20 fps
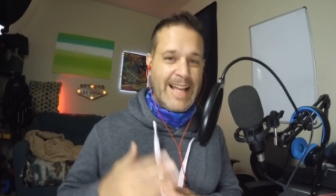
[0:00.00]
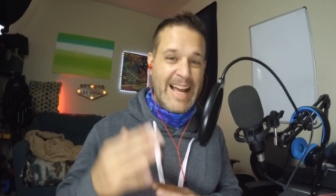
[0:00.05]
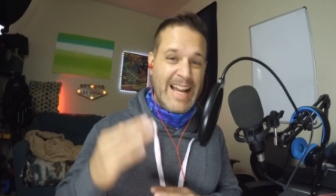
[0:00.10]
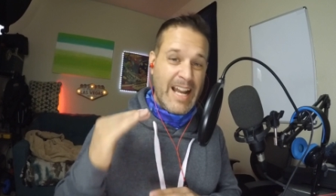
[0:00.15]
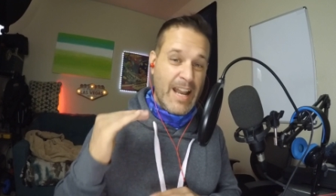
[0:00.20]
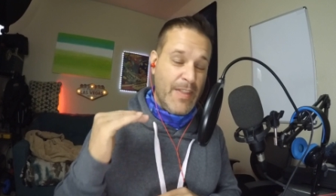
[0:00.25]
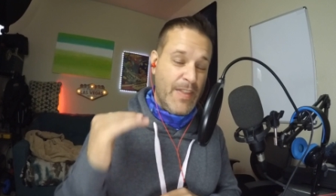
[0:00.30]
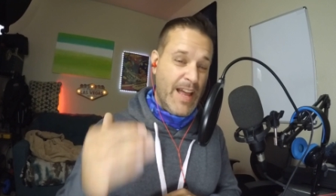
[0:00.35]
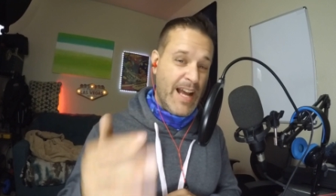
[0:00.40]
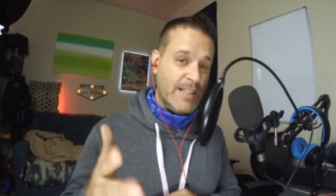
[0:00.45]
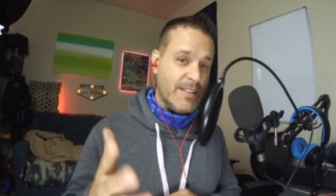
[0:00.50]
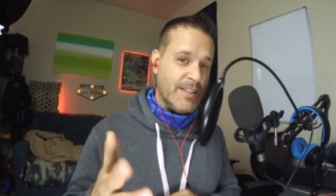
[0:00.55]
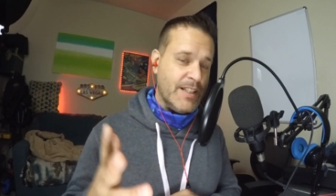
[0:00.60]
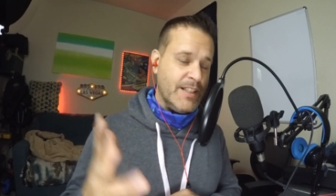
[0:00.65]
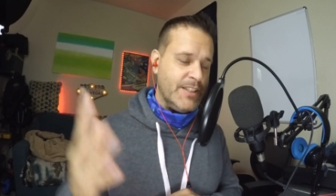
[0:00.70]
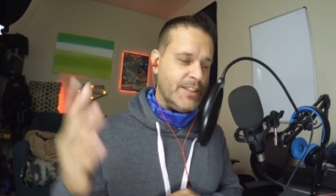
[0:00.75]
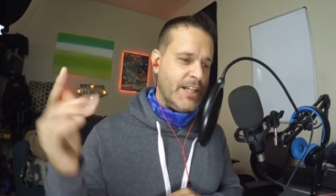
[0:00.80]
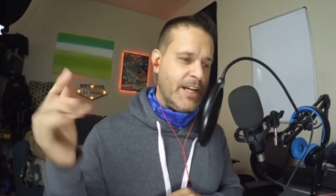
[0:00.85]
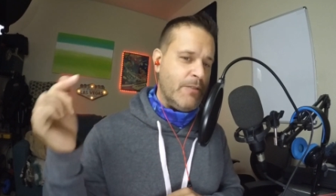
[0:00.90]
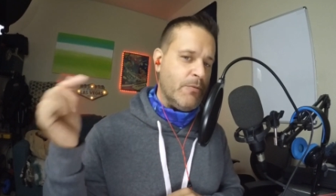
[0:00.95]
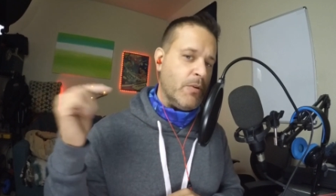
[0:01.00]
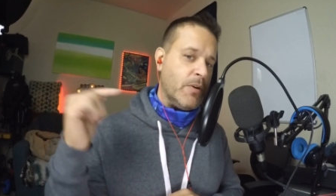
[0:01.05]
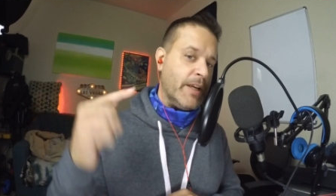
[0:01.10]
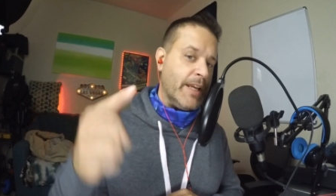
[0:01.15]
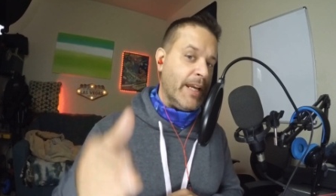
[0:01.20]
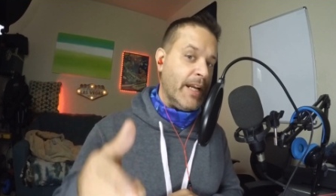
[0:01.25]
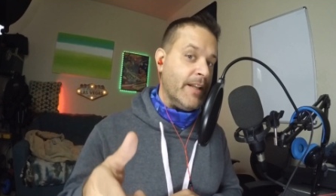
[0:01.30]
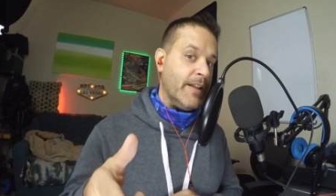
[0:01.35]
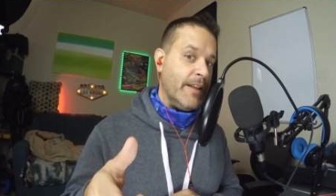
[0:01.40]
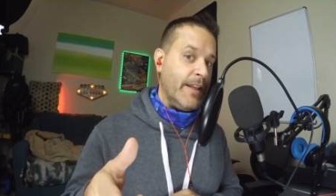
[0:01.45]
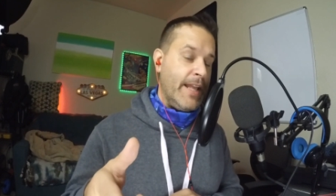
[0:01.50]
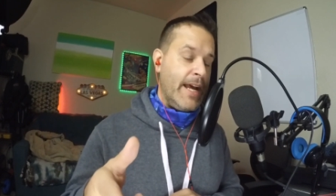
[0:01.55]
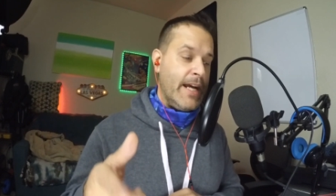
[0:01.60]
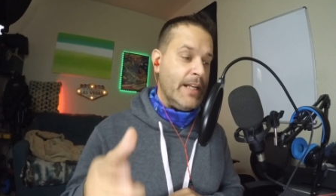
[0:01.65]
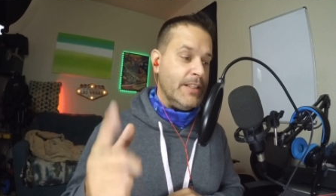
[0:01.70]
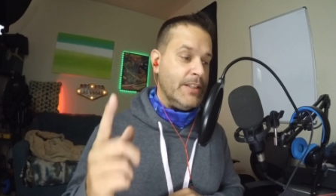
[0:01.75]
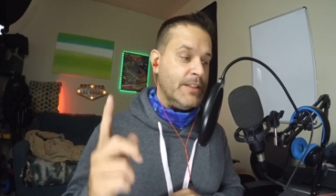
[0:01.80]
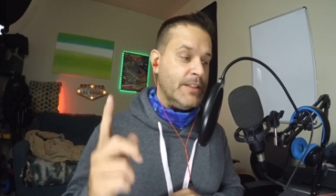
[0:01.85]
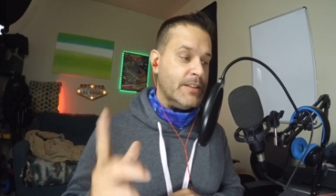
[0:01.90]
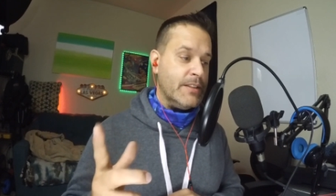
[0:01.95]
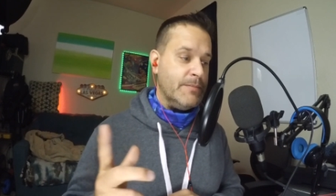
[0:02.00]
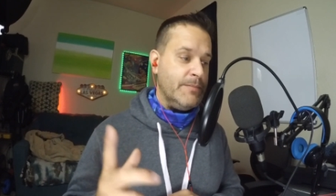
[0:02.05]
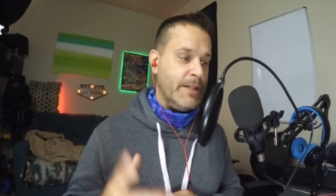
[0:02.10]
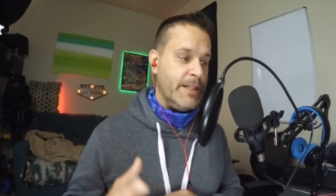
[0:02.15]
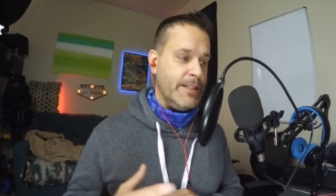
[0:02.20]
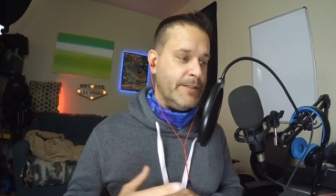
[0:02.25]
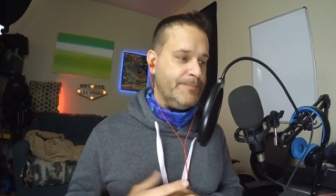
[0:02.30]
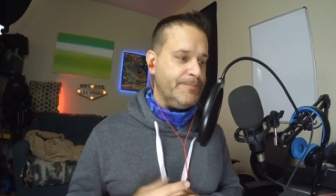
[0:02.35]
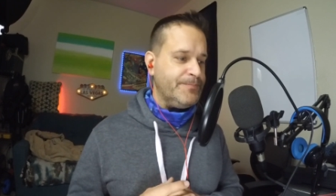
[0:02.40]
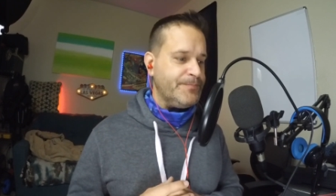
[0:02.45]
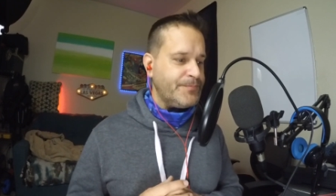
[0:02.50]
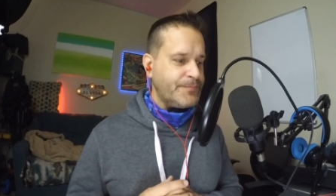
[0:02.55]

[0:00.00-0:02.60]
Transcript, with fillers: that, and that's going to change. We'll get into that in just a minute.